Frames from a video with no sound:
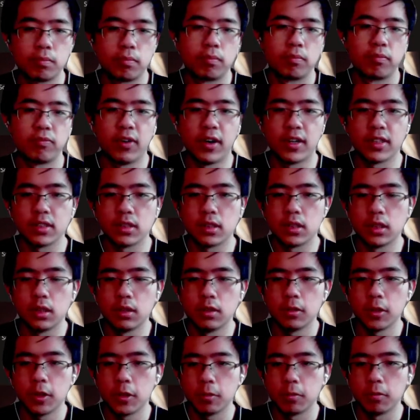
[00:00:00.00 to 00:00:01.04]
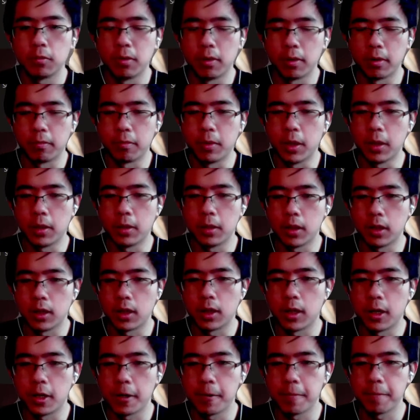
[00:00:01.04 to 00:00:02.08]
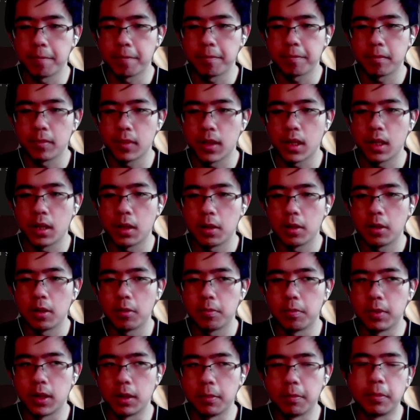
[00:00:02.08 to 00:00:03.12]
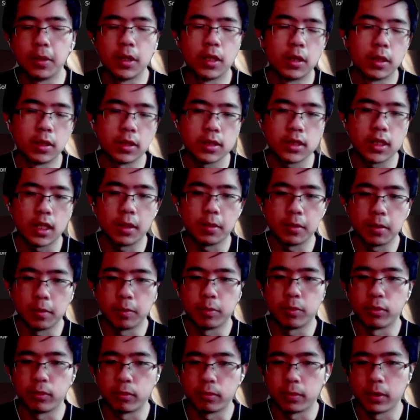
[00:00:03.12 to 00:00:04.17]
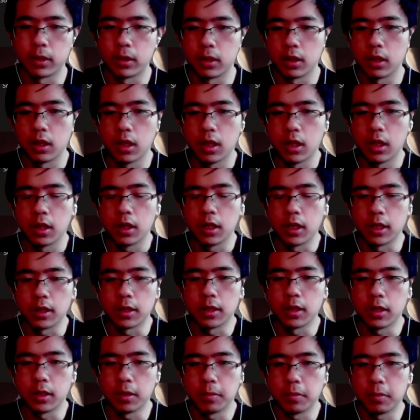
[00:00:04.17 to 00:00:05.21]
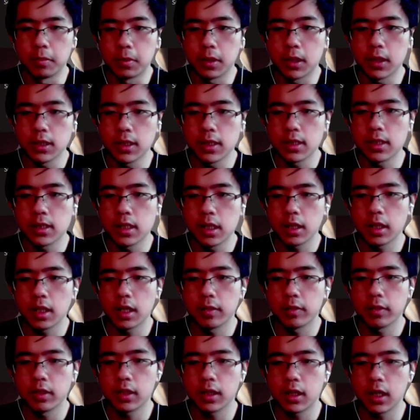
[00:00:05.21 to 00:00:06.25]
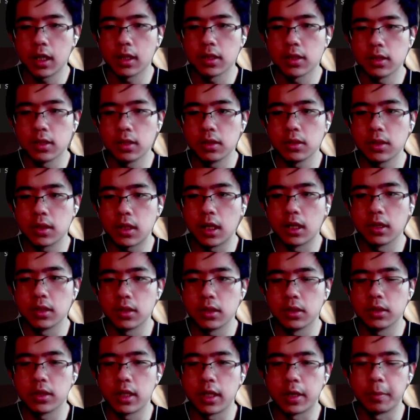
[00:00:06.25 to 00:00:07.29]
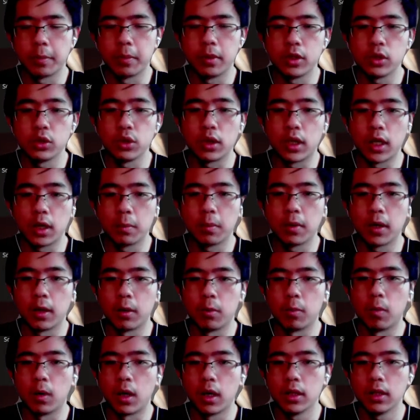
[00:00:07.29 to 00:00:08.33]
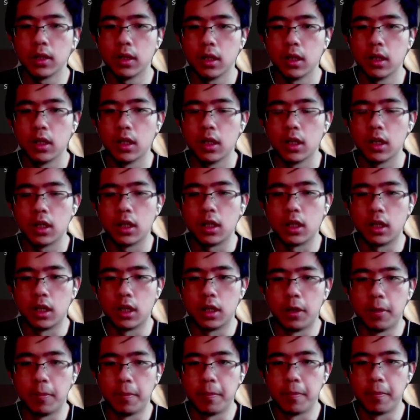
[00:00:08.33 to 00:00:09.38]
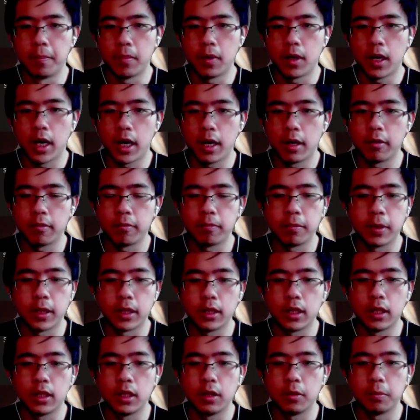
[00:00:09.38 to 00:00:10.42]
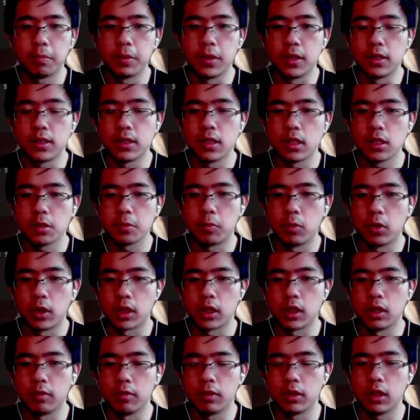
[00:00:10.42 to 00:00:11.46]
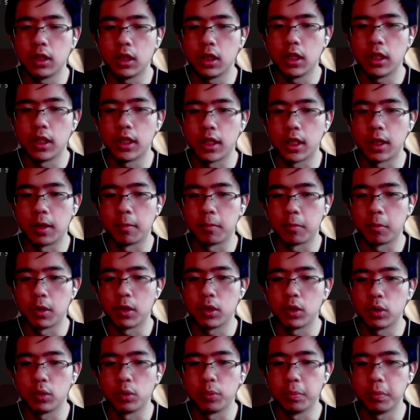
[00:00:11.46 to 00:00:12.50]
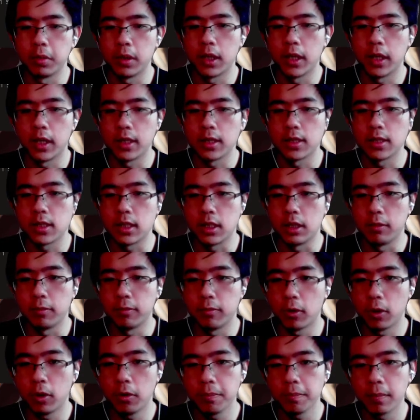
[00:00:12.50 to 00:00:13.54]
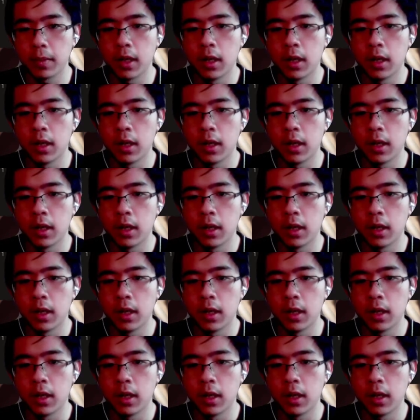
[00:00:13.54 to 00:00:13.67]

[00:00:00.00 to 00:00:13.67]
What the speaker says: faster would have made been a slight improvement. Because instead, after castles, I managed to get what I want. I have better pieces, more activity, and I want to play c4.